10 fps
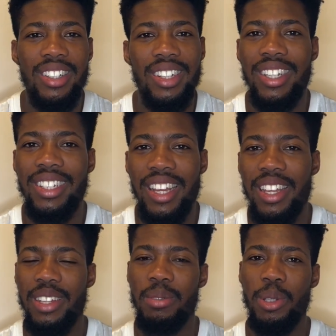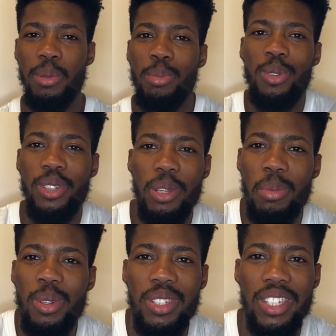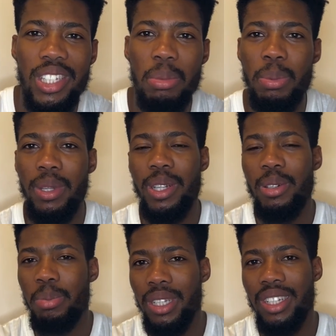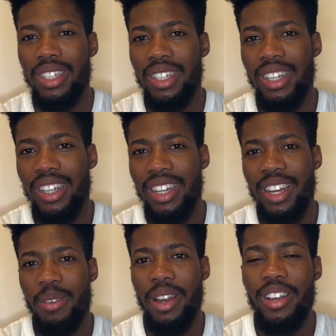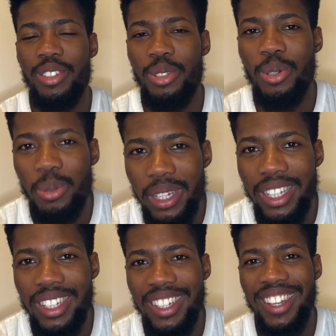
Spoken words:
Like, damn, you know, boost your immune system up a little bit. Why y'all so weak?